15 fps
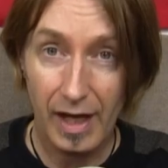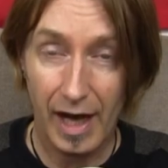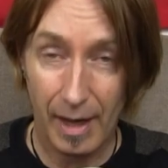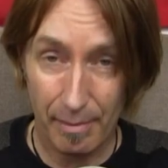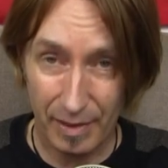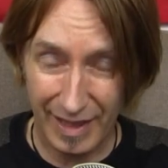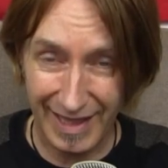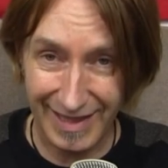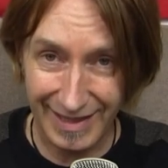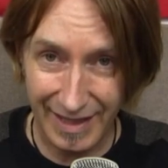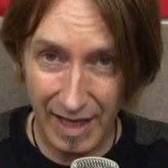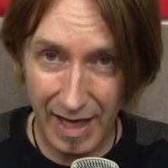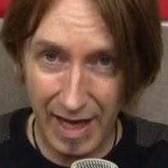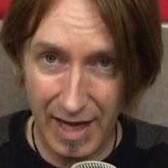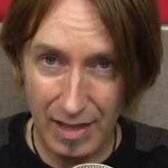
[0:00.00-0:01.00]

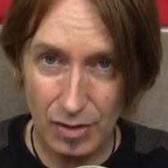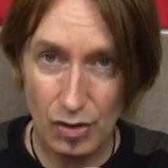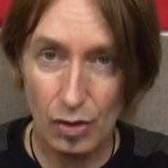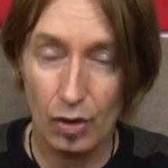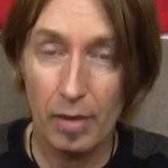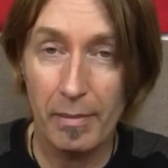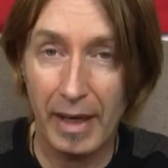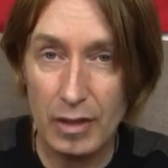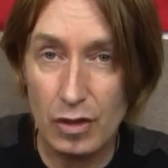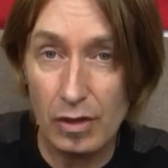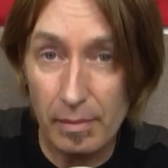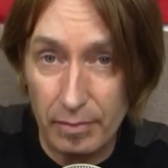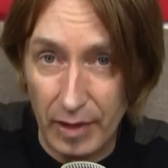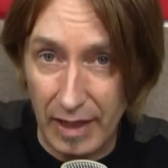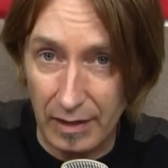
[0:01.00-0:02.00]
Aprender. So imagine
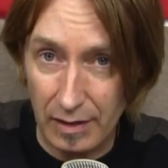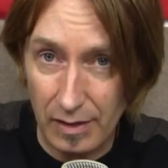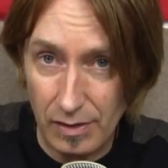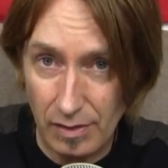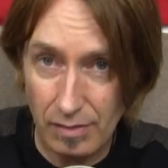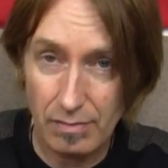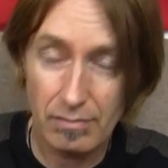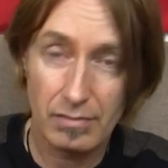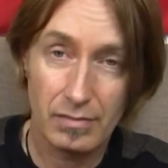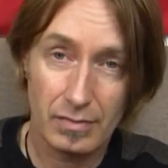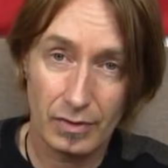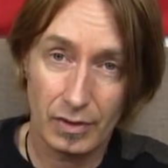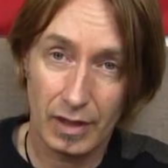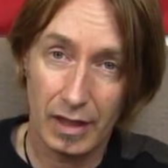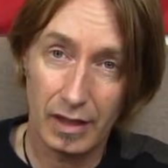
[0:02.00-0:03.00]
apprentice.
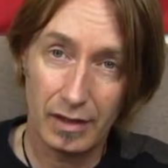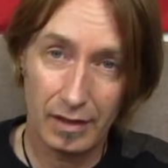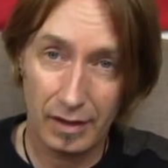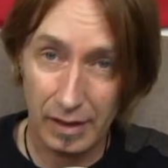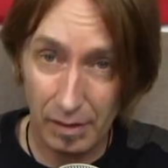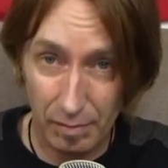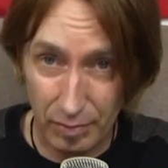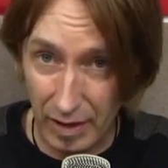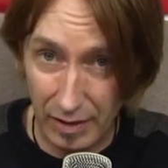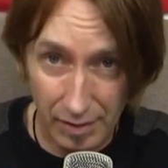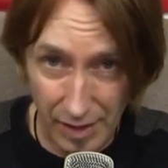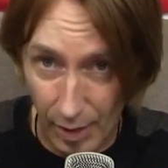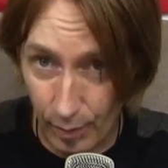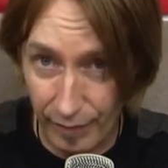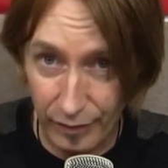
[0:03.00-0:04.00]
Okay, and an
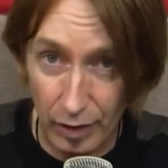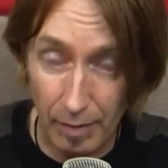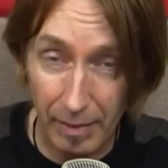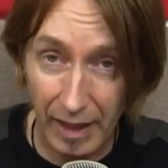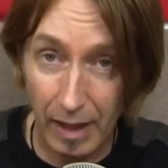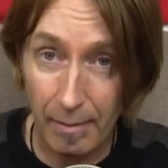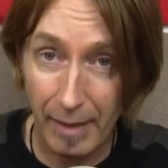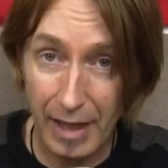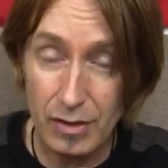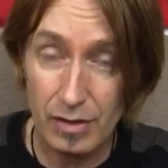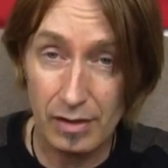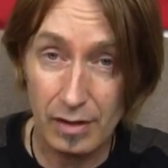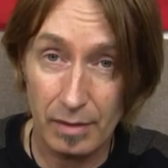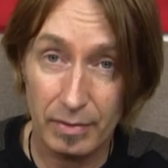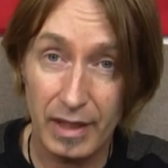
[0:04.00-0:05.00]
apprentice, however you might
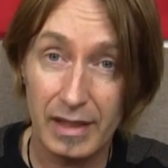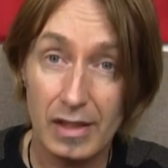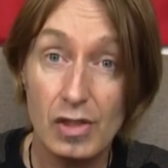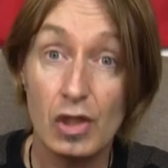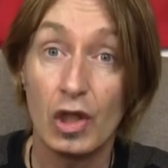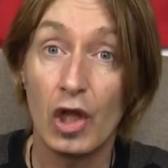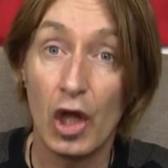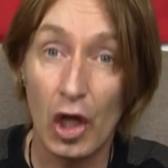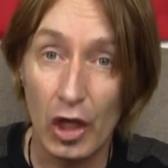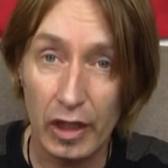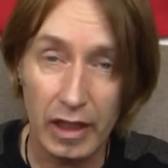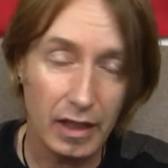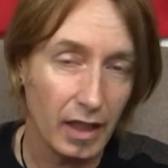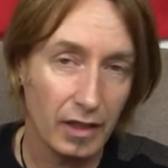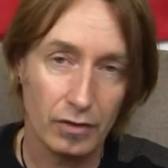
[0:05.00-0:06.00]
imagine an apprentice
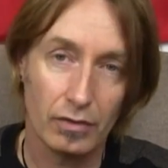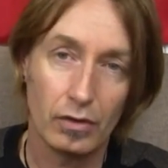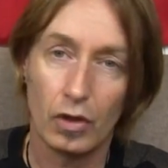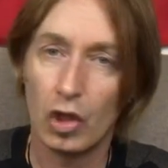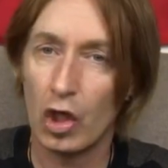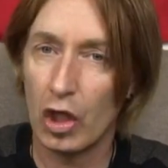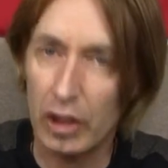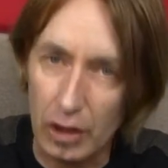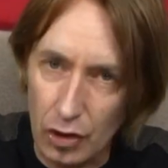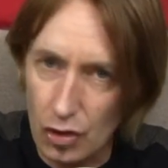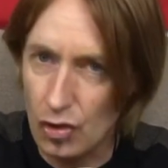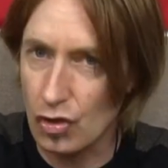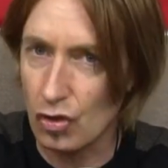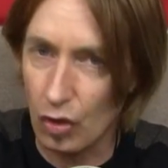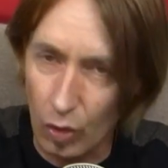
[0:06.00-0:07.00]
learning. I don't know, learning to
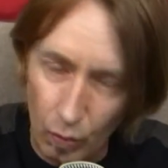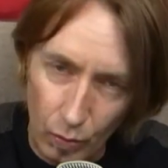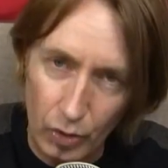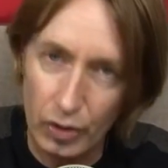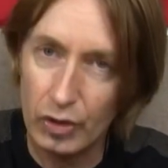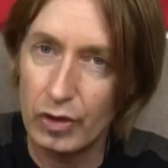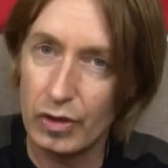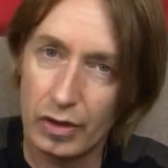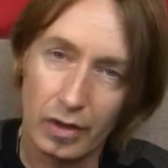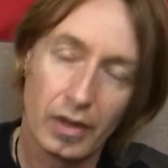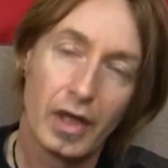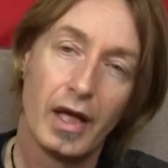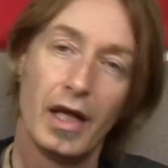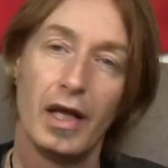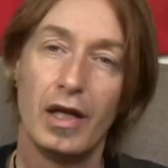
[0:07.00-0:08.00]
saw wood or
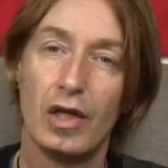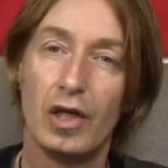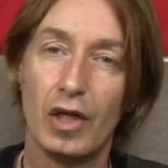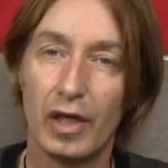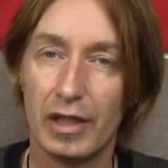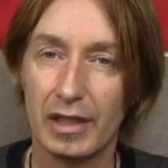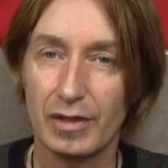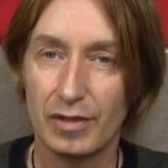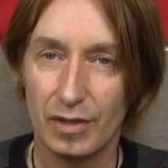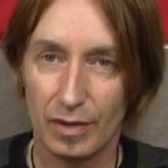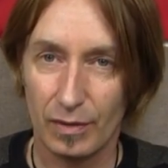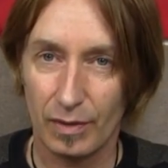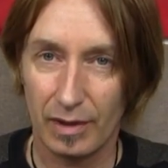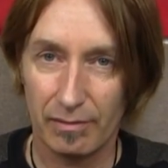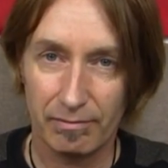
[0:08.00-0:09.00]
learning
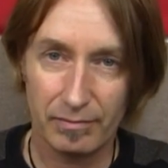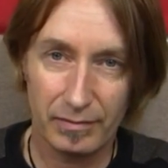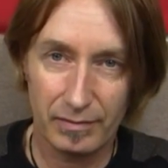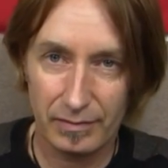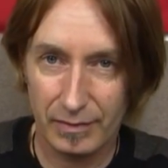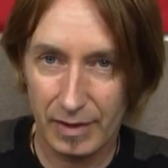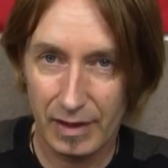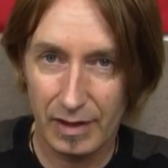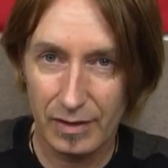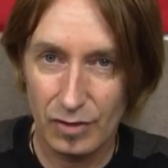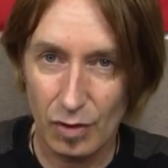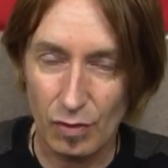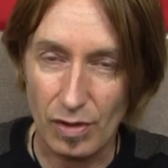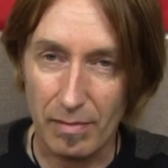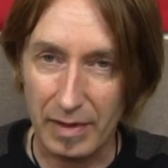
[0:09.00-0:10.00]
to
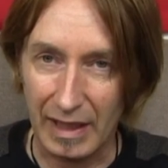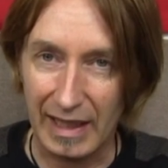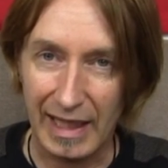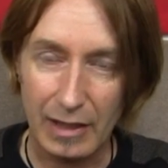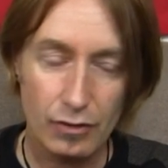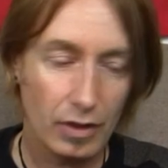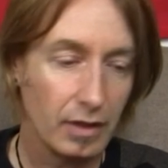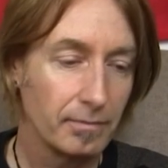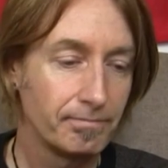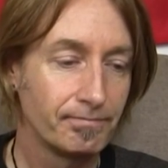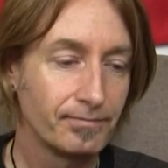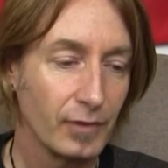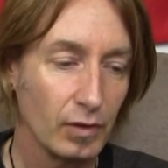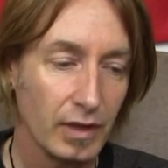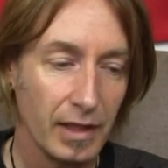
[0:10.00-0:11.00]
do something electrical.
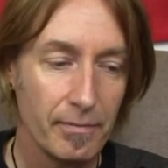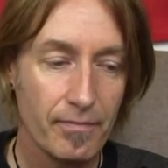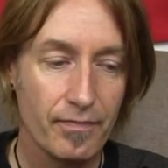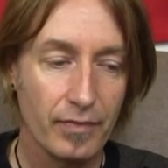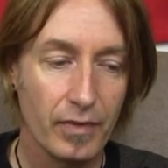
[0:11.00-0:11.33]
Okay.